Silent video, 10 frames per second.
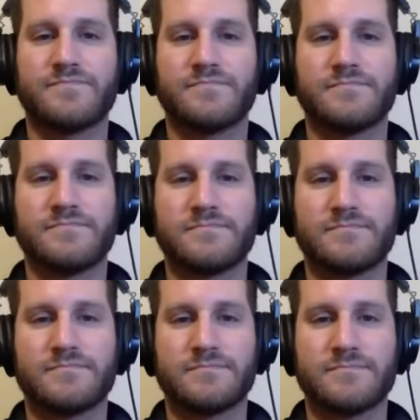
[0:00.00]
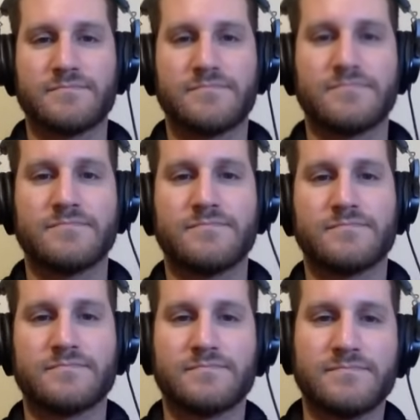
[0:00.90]

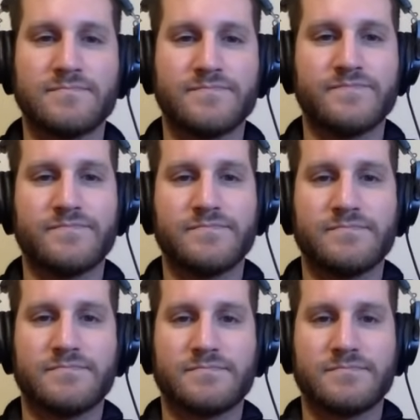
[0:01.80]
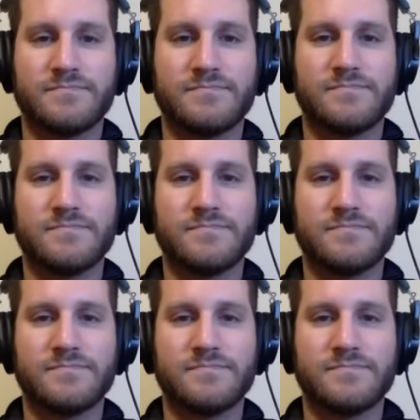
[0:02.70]
[no speech]